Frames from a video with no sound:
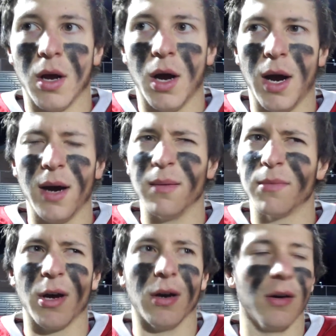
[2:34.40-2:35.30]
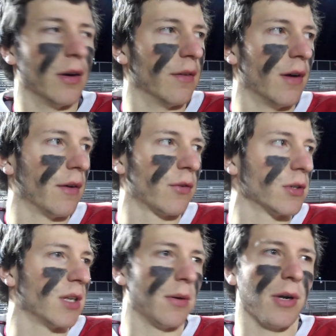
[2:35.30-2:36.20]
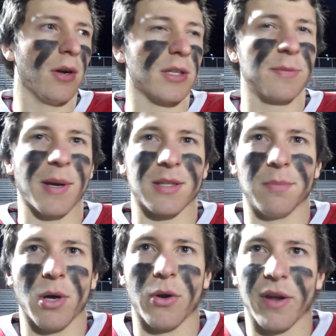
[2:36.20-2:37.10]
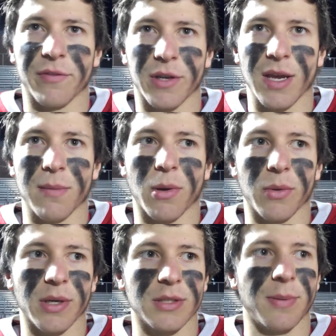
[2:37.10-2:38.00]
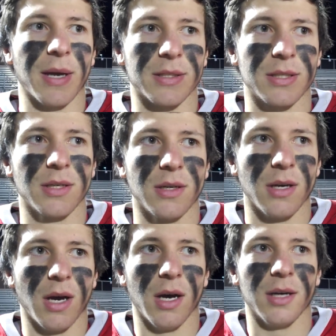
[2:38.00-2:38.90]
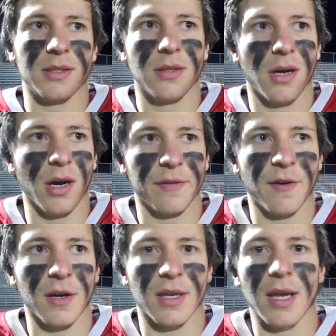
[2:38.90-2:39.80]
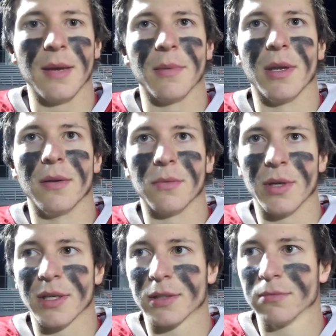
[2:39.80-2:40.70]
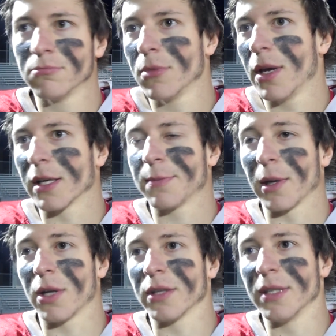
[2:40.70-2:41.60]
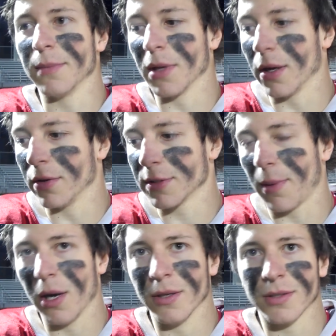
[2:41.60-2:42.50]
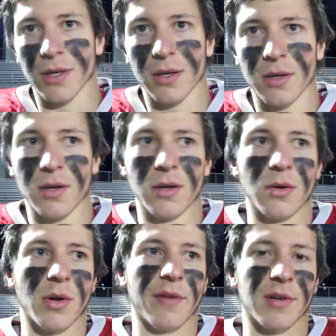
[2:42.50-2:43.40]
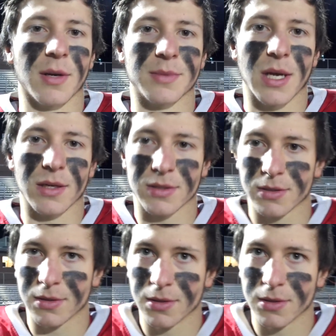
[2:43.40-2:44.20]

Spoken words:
No, of course not. We don't expect a blowout every game, but we expect a hard-fought game, and we expect our team to respond to whatever comes at us.